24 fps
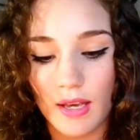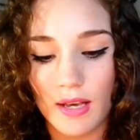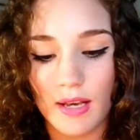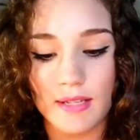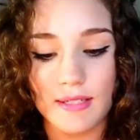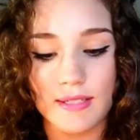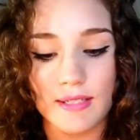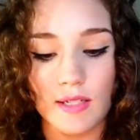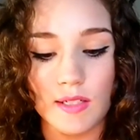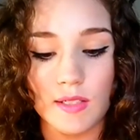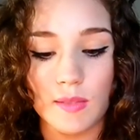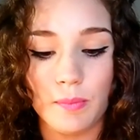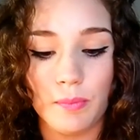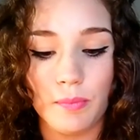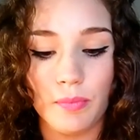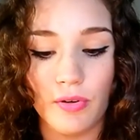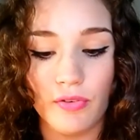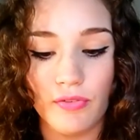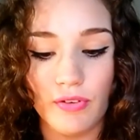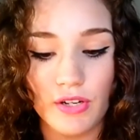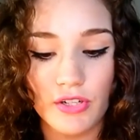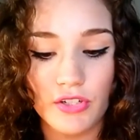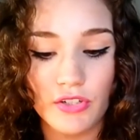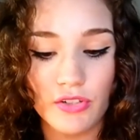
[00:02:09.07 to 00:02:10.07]
It says
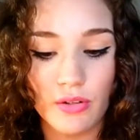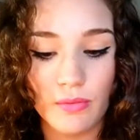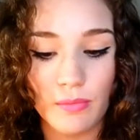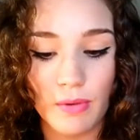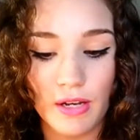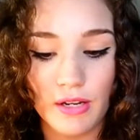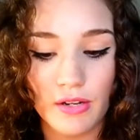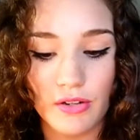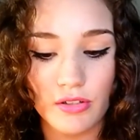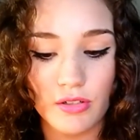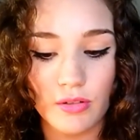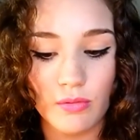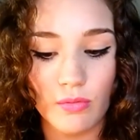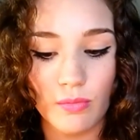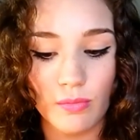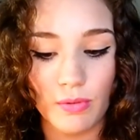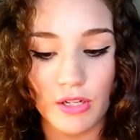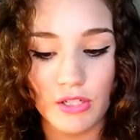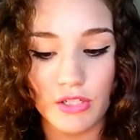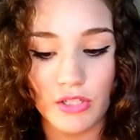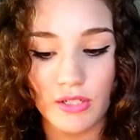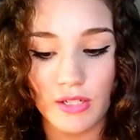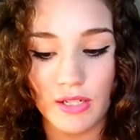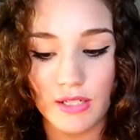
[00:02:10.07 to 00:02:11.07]
professional
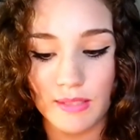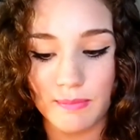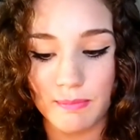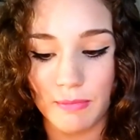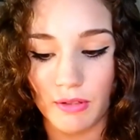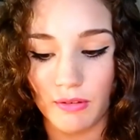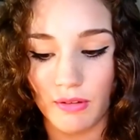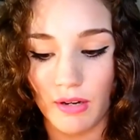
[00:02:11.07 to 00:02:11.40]
microdermabrasion has been